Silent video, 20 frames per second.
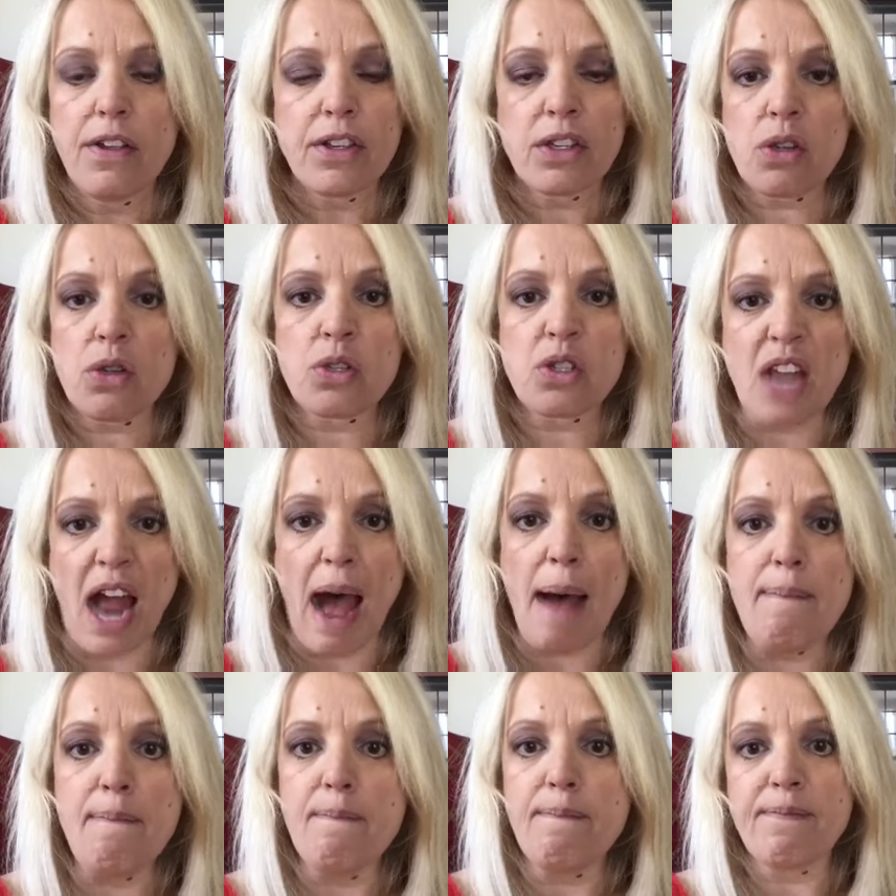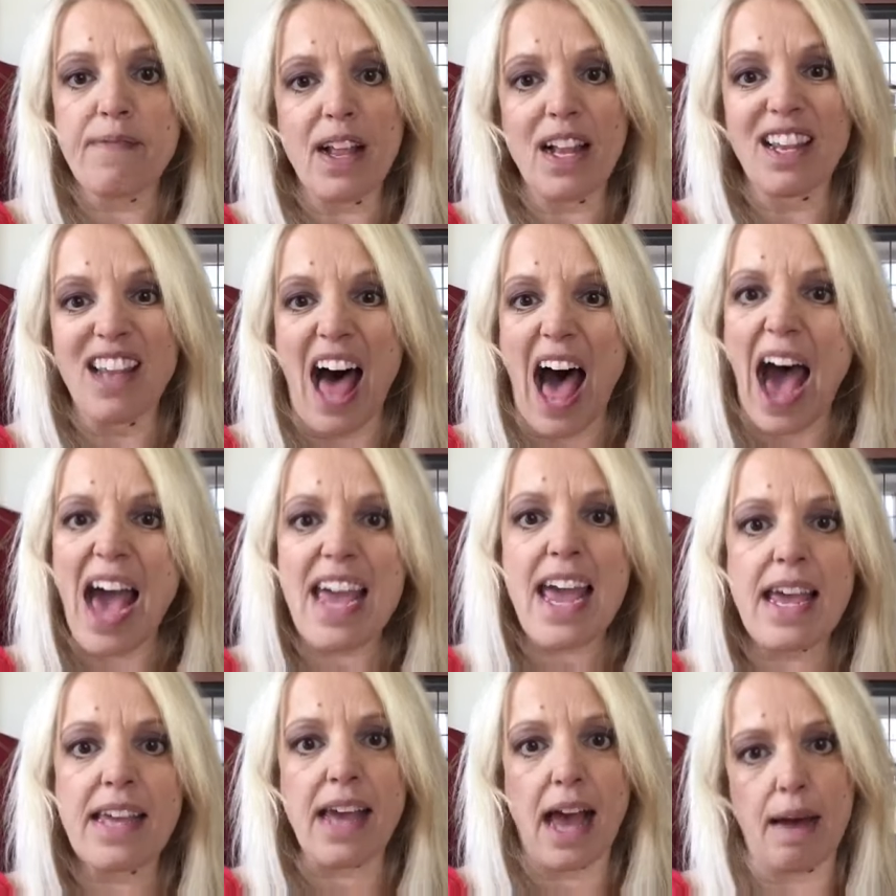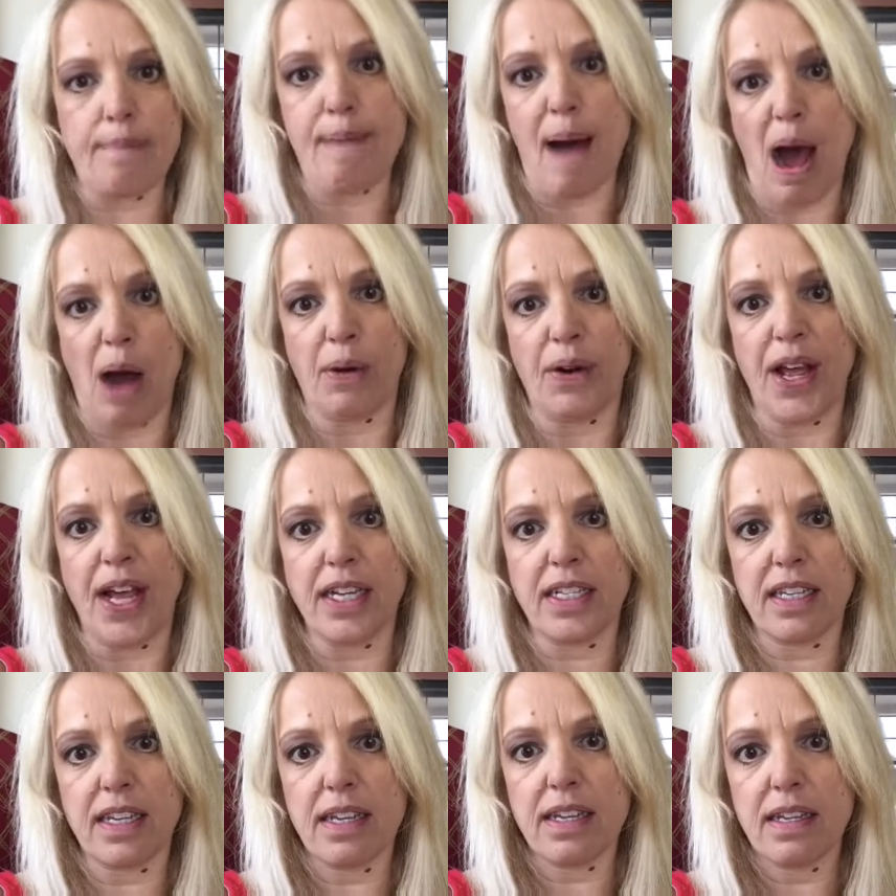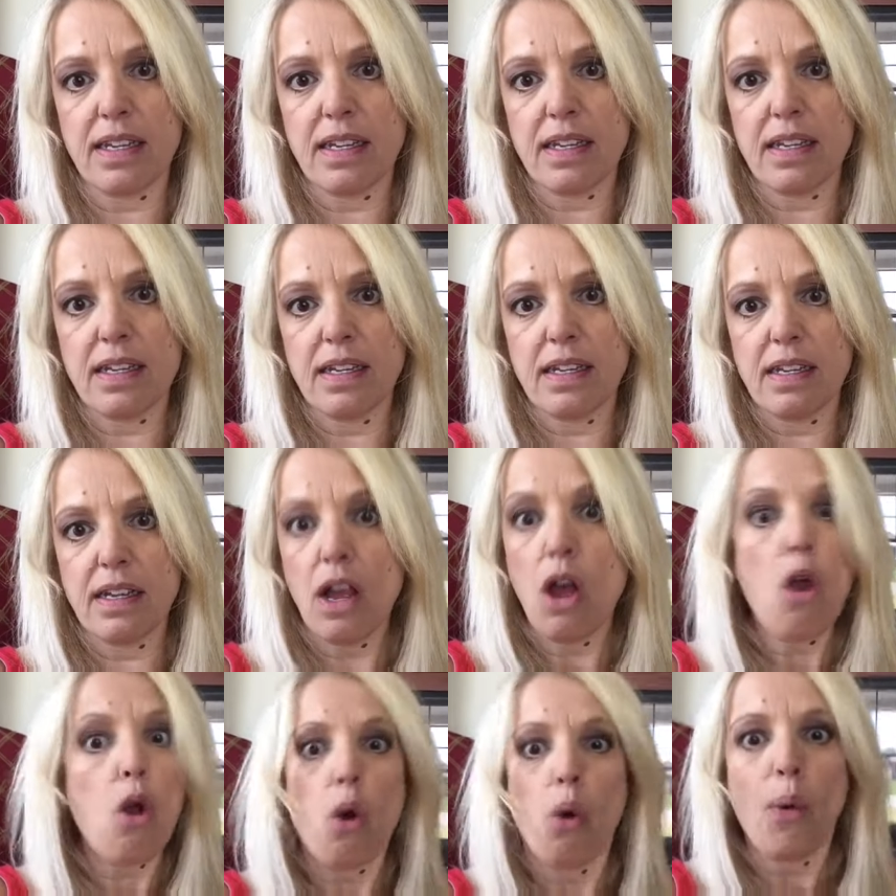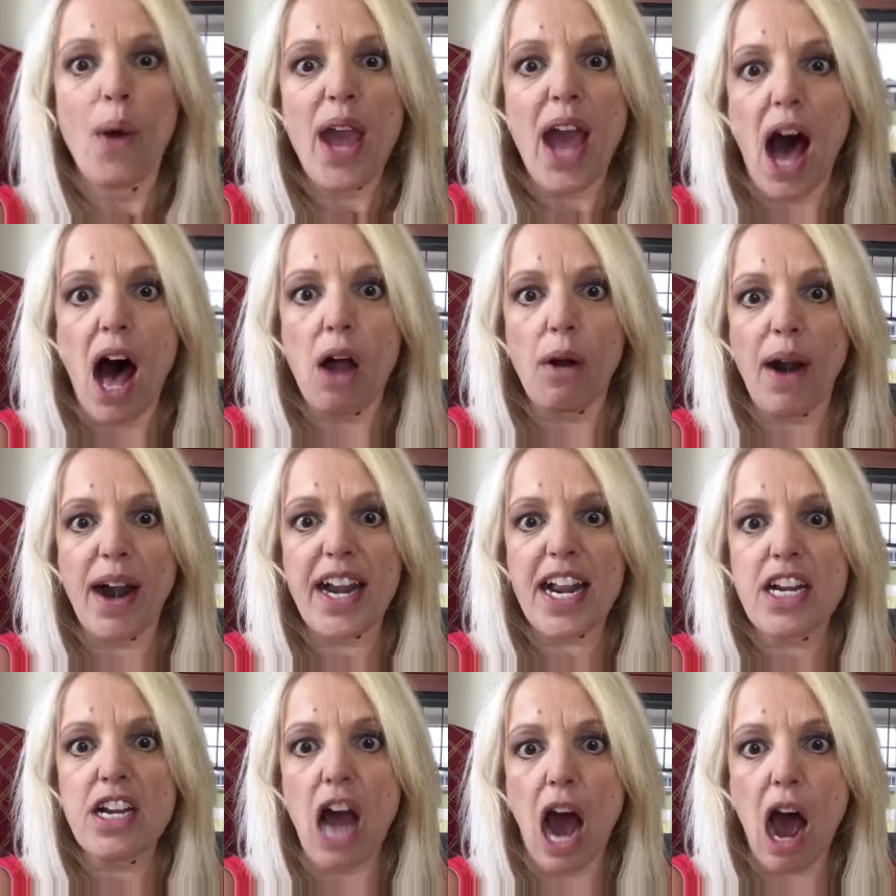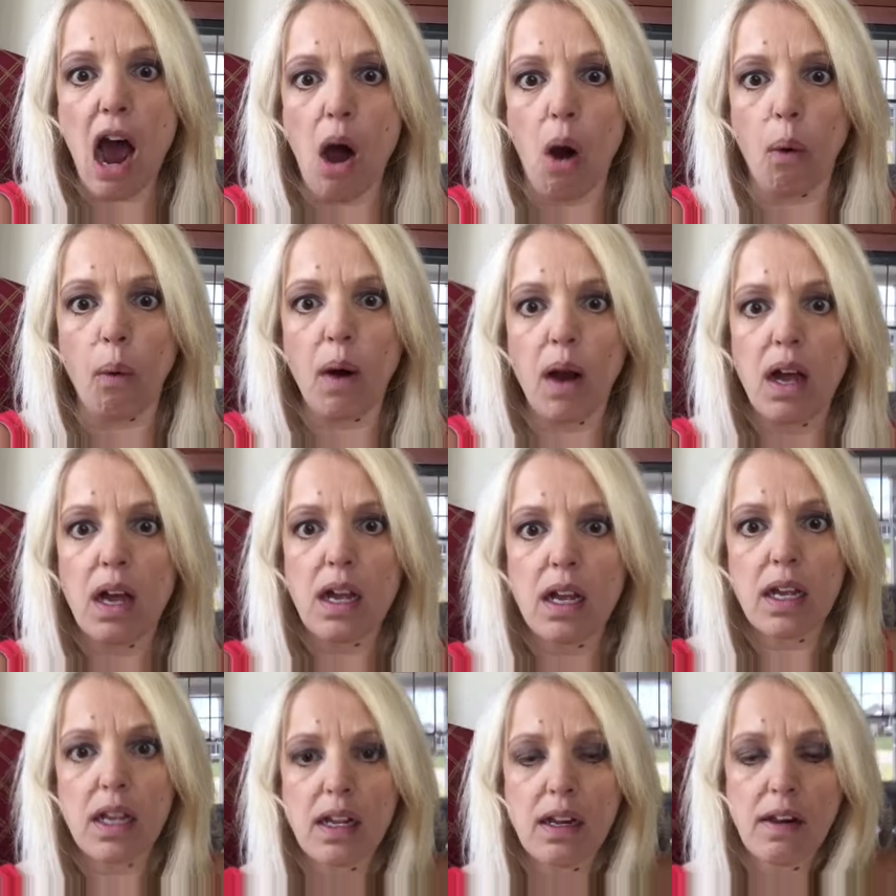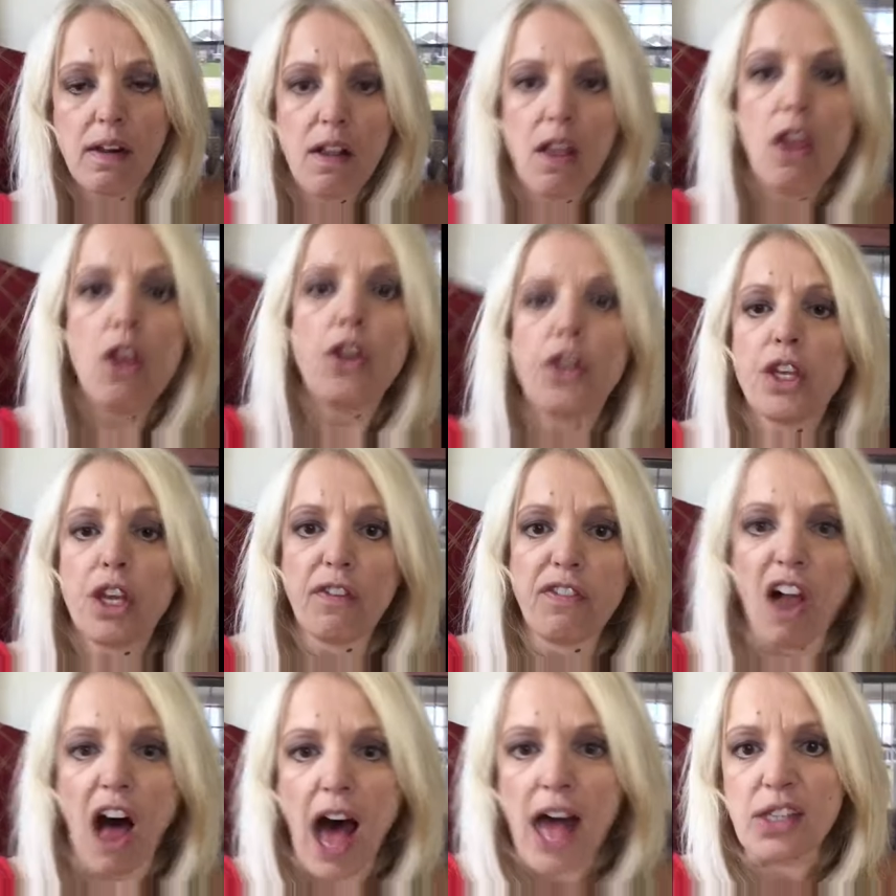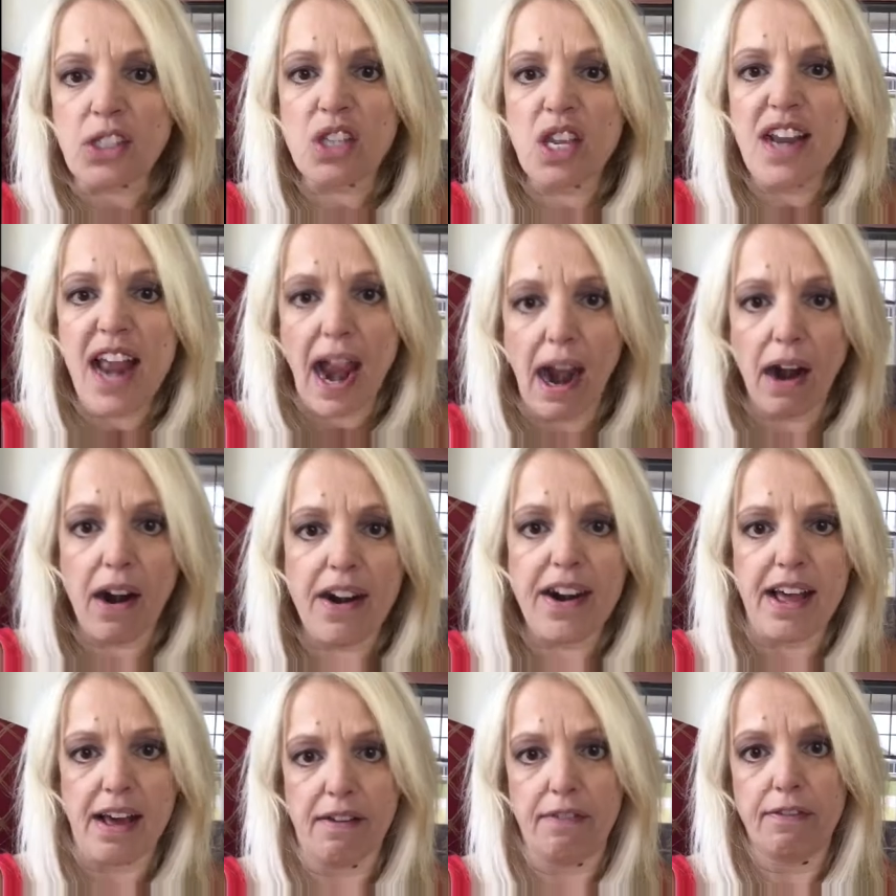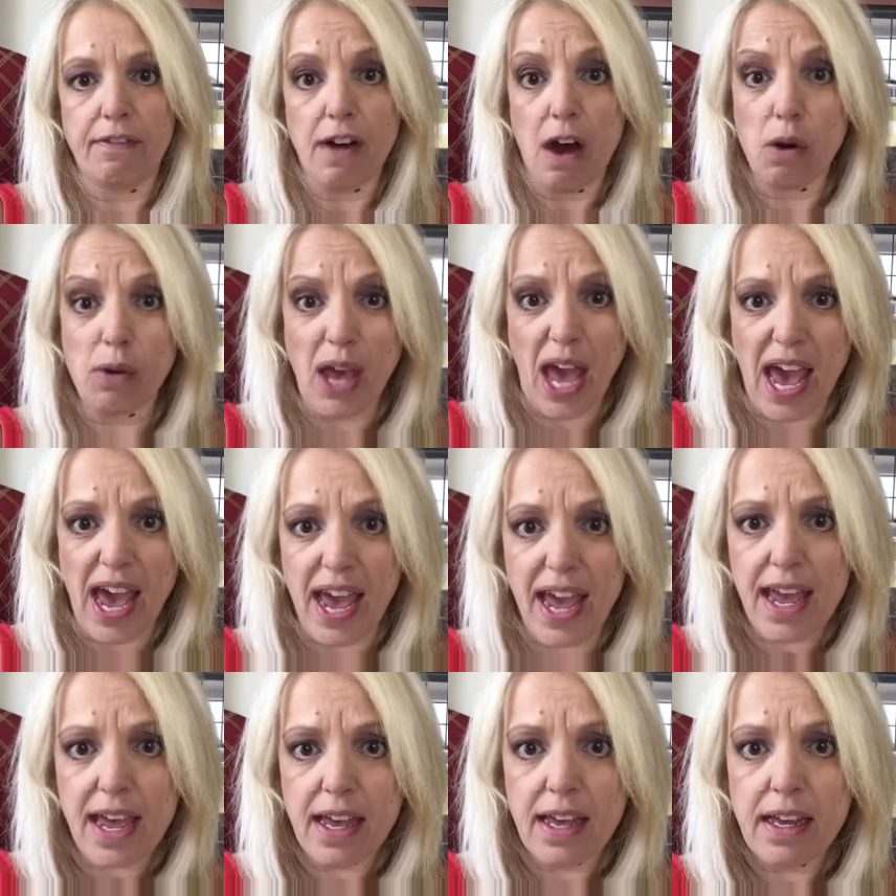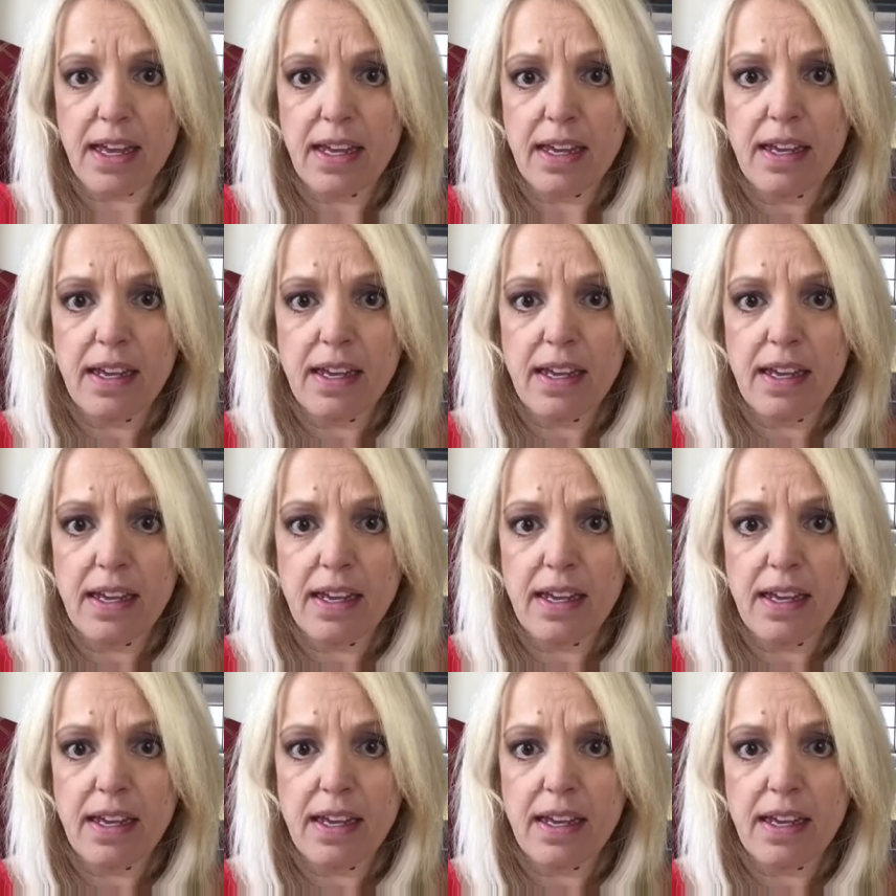Stop lying about it. We already know. You've lost the narrative, okay?